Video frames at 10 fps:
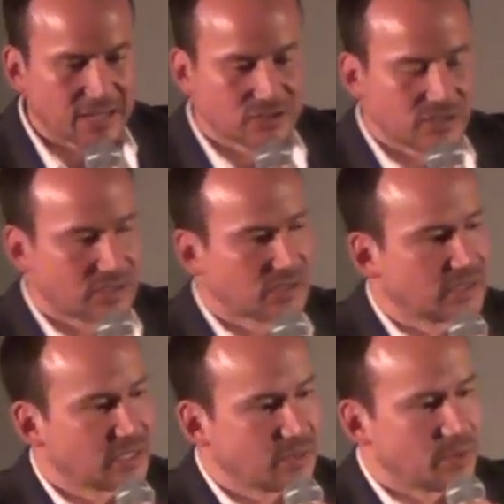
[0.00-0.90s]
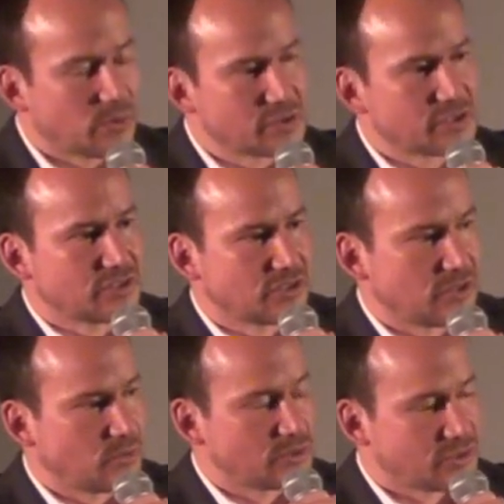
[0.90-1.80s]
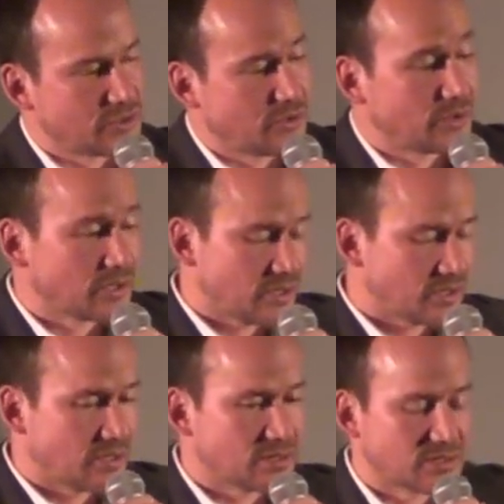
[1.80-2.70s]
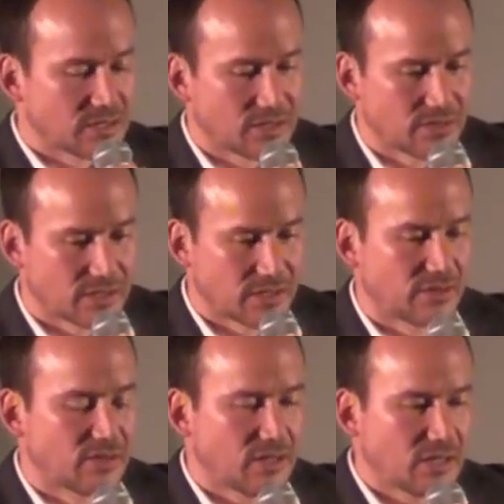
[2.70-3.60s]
passionate young lady about what she's what she's doing, and you're going to see that right now.